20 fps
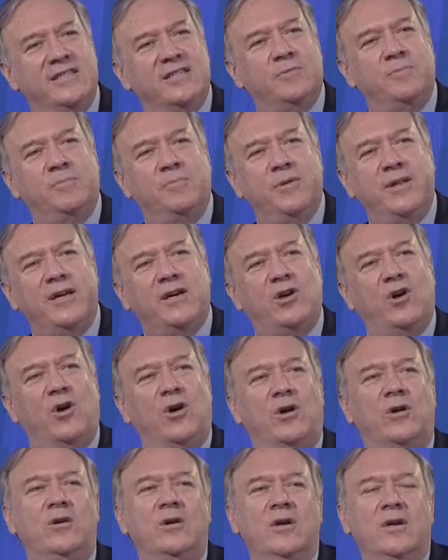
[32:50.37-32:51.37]
this
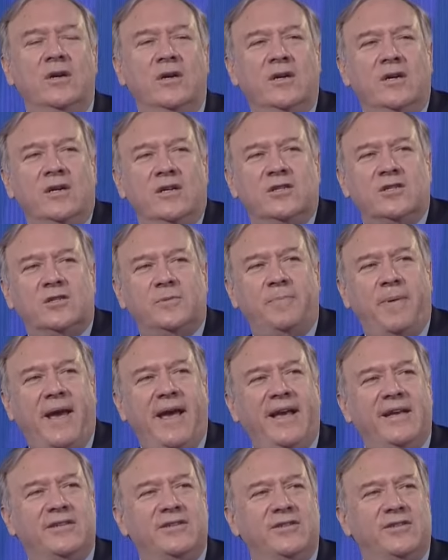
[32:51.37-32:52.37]
political
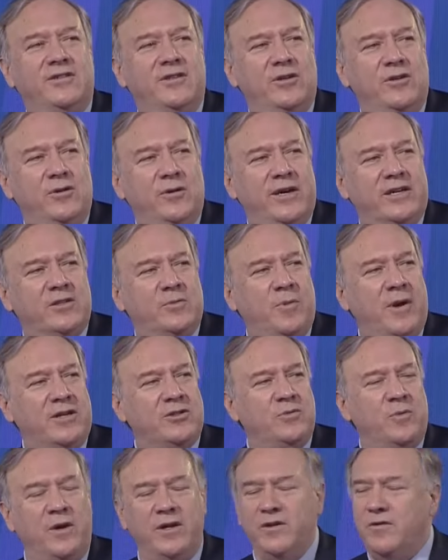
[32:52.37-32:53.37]
space to
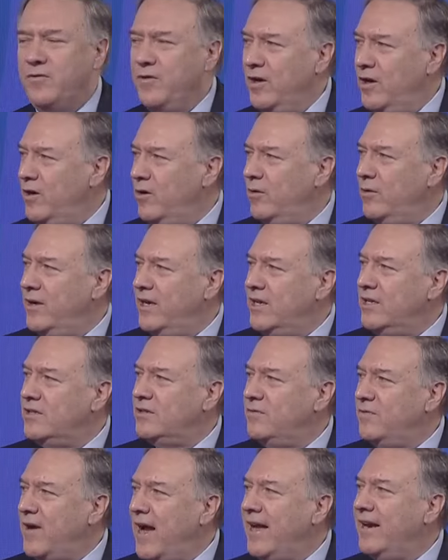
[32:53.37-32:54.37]
express one's view is
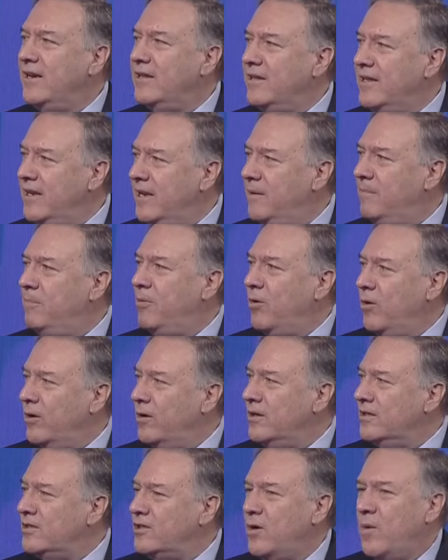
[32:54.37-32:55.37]
vitally important.